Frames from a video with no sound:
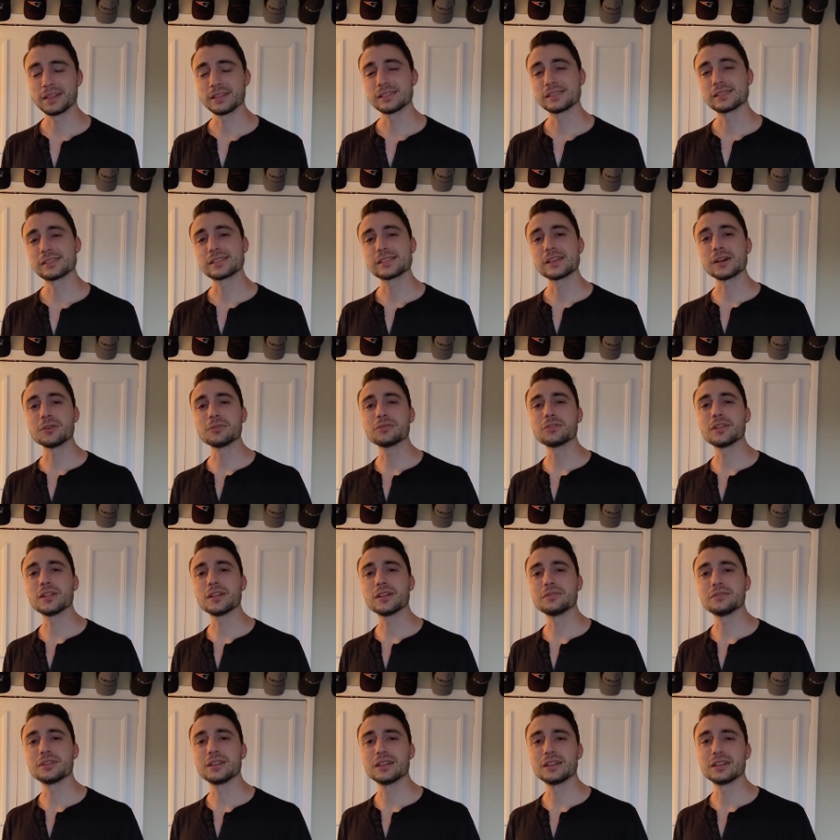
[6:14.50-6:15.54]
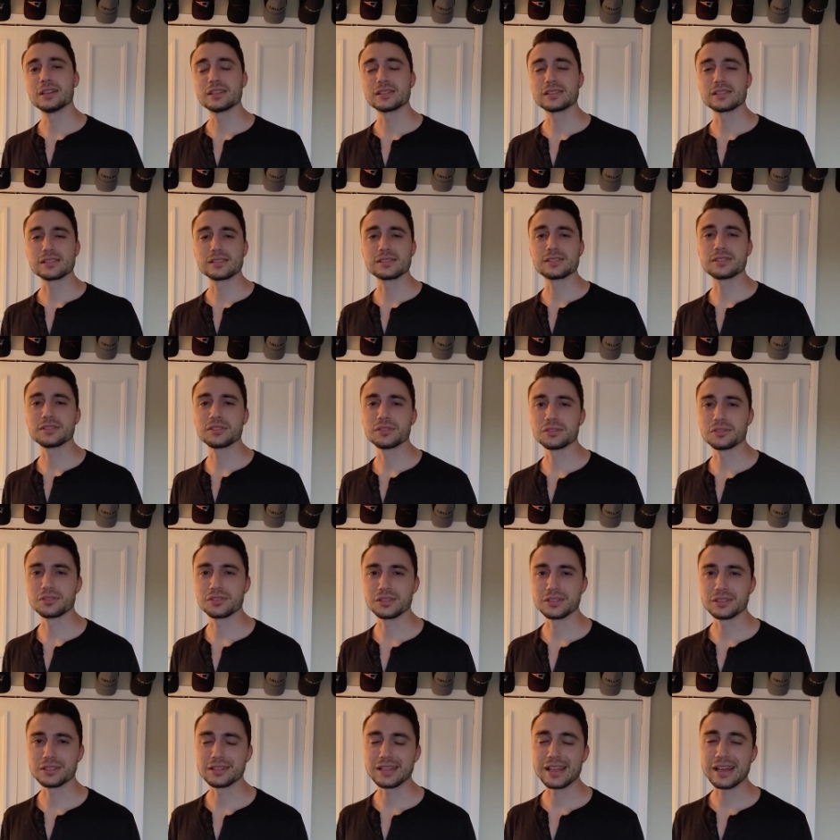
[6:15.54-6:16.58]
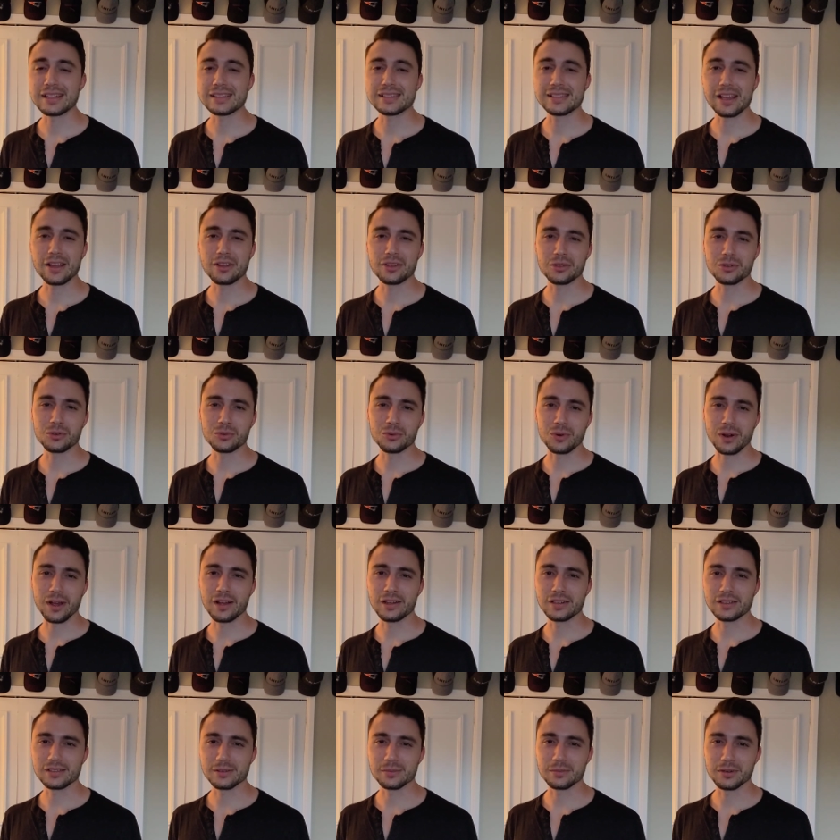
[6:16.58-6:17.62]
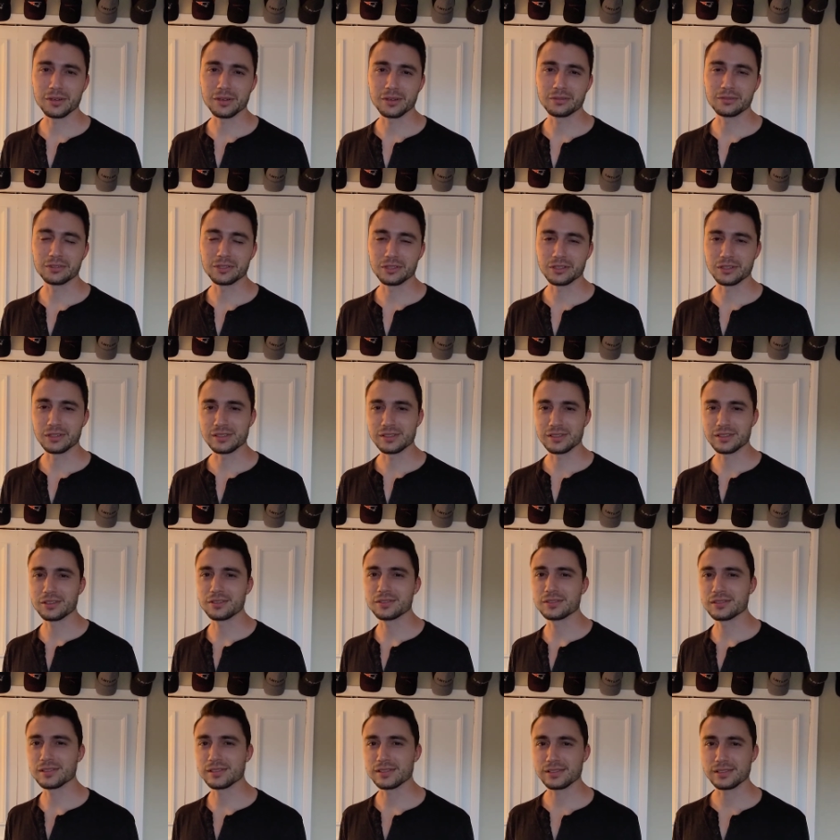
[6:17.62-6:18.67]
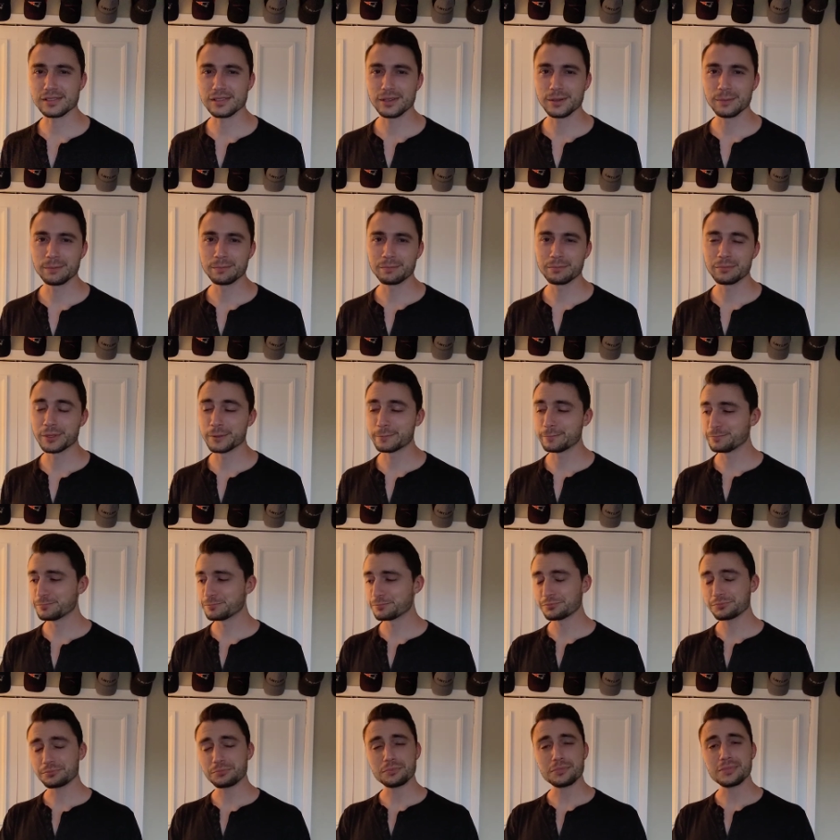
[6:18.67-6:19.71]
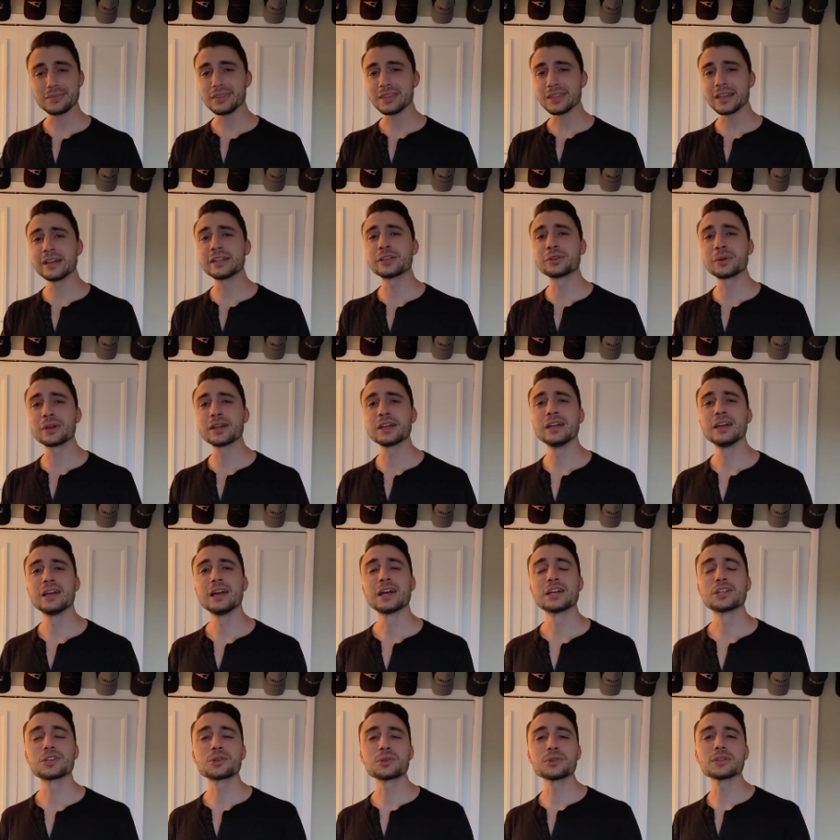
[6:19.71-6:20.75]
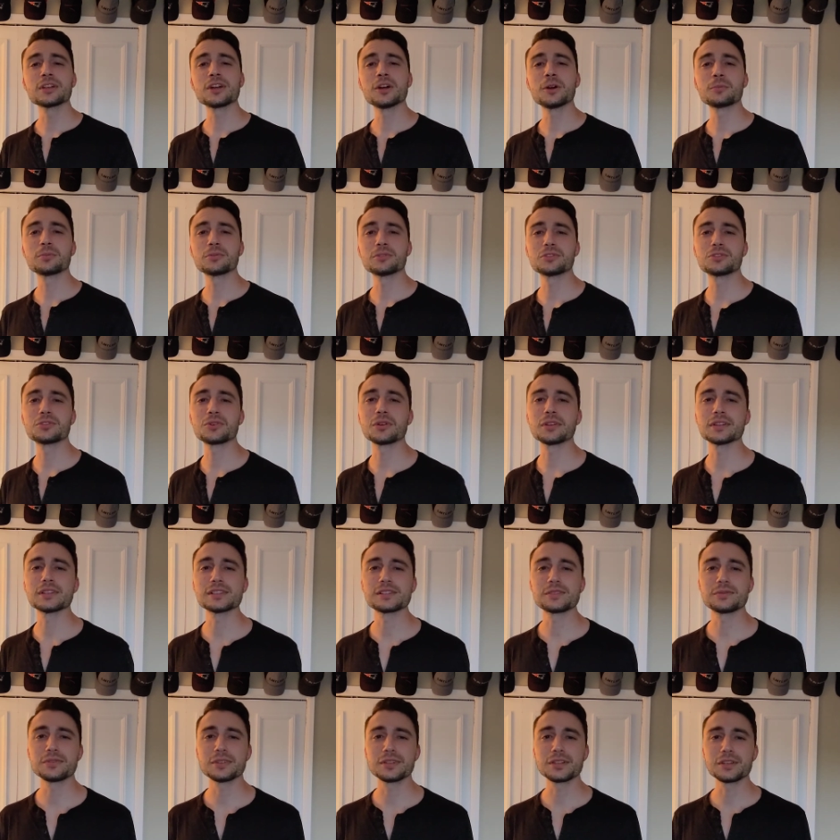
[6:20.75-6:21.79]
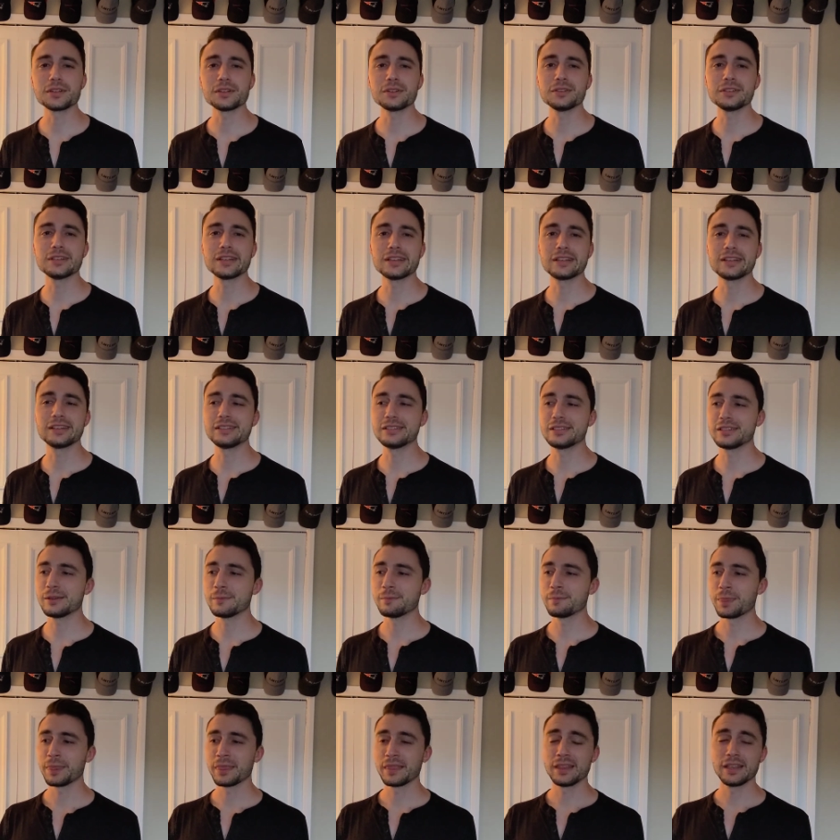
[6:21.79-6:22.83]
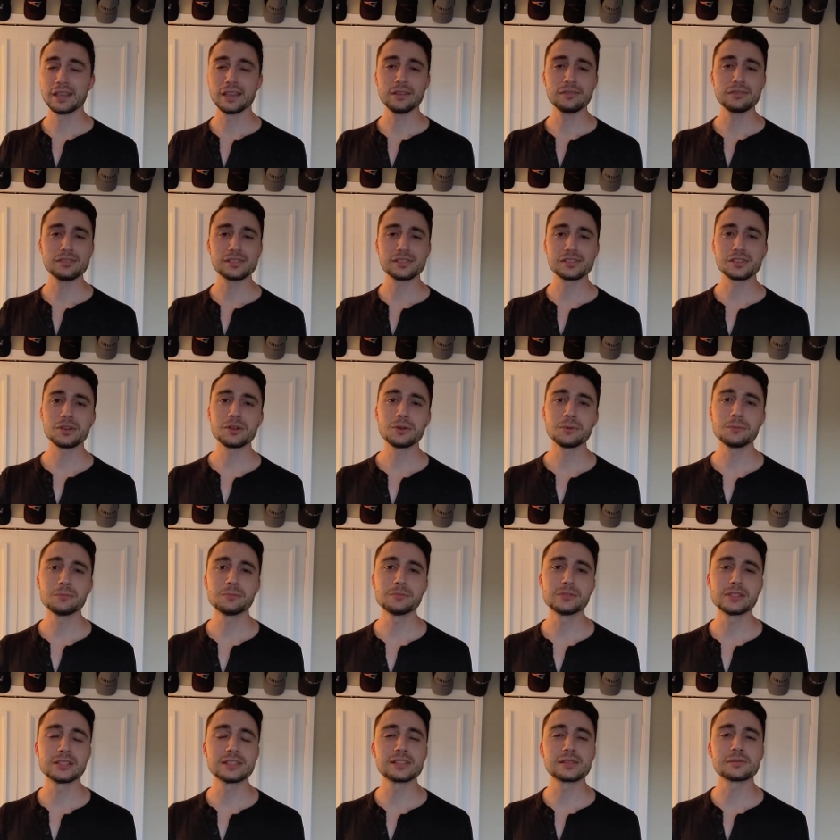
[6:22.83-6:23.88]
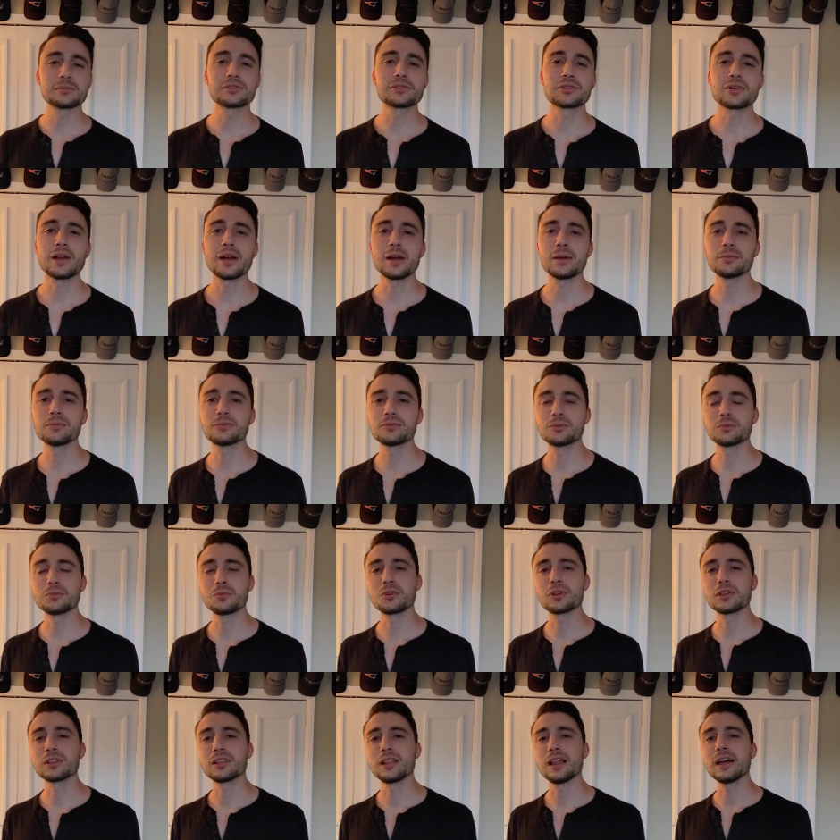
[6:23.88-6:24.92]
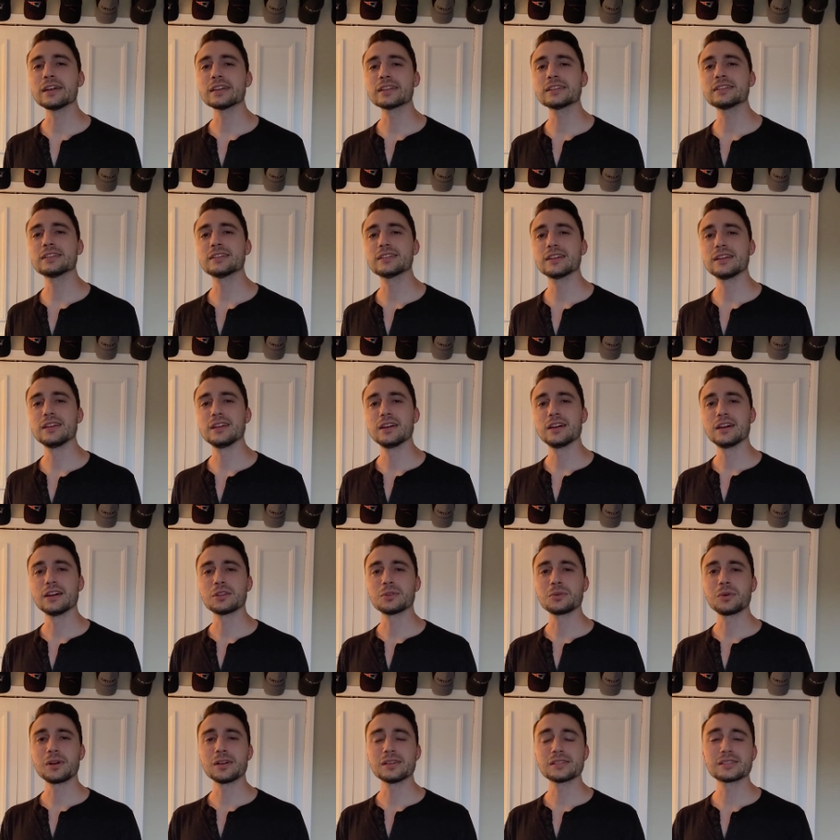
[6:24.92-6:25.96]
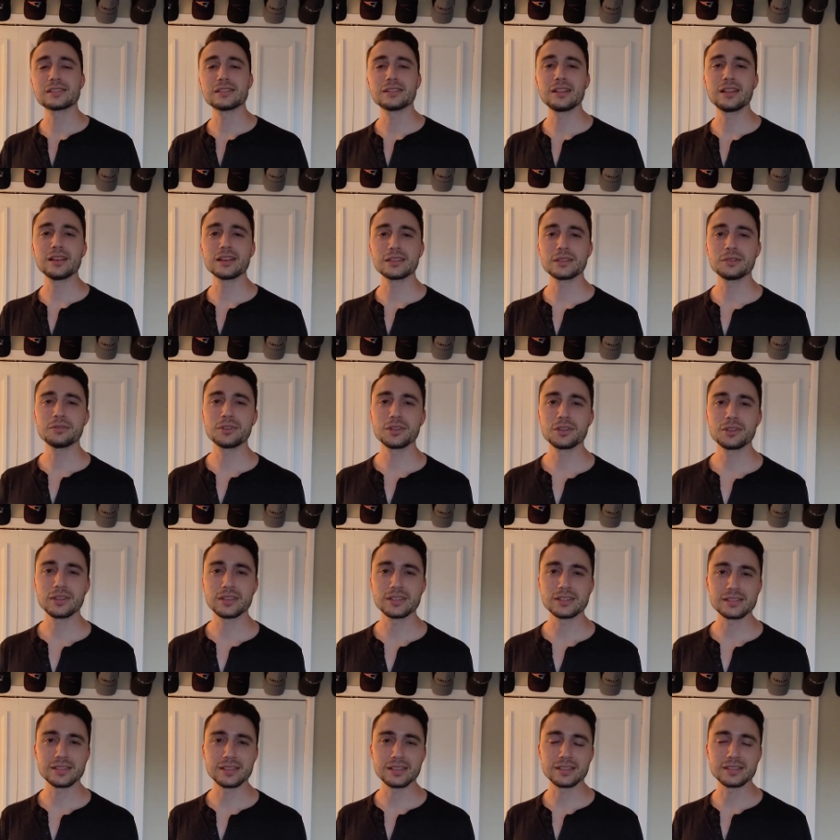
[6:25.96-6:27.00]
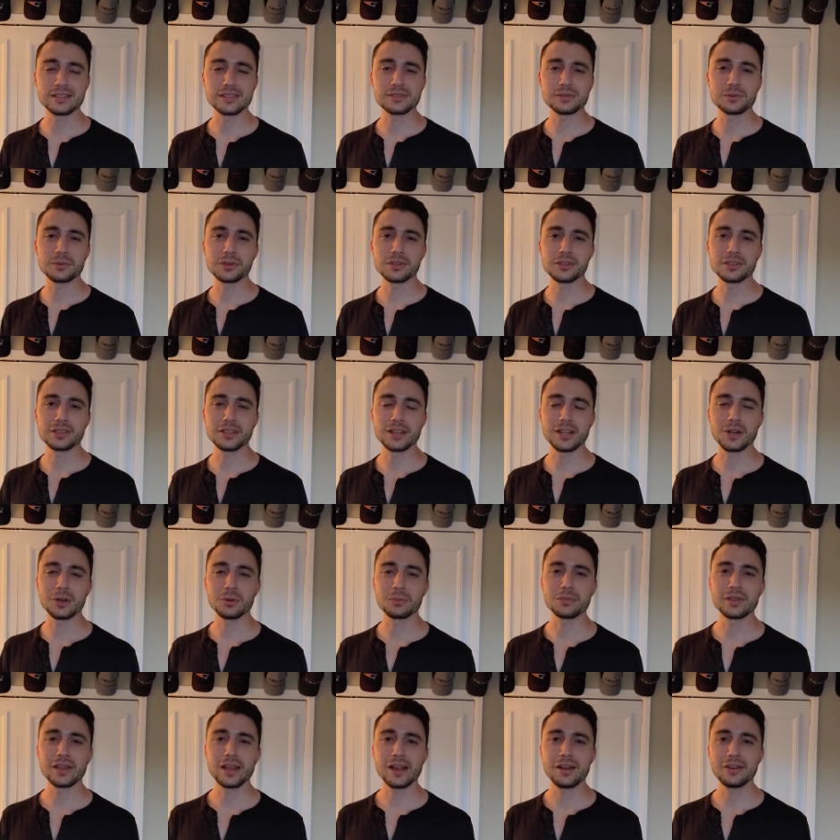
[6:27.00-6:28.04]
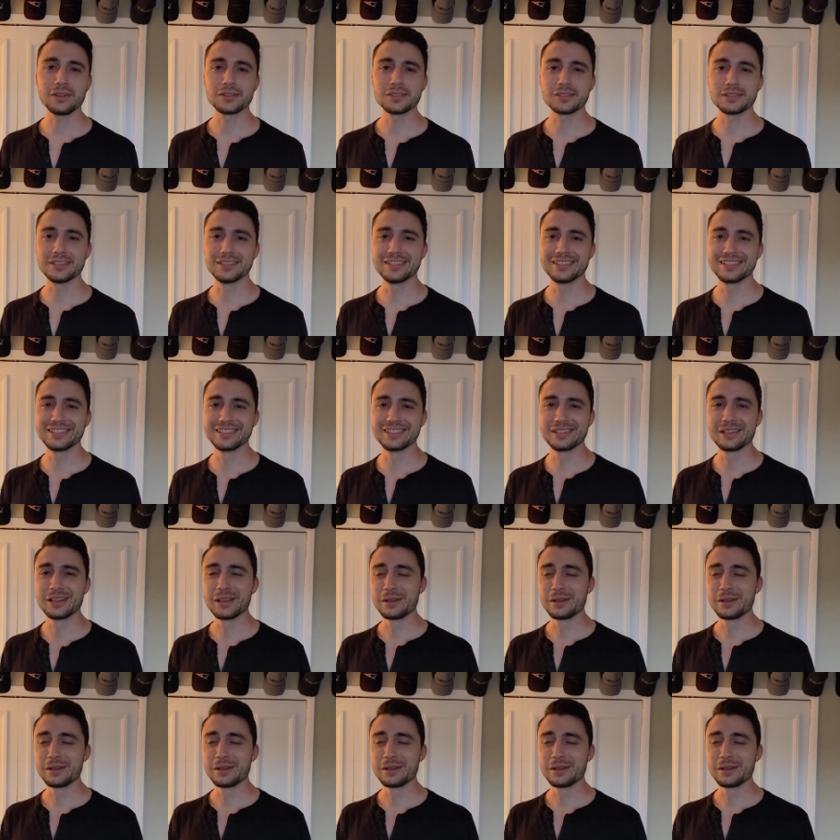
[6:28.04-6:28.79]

self-love is a solution. That's how you'll rise above your excuses. But anyway, I truly hope you enjoyed this video and if so, please subscribe for more like it. Otherwise, like the video. That's the easiest way you can help me out and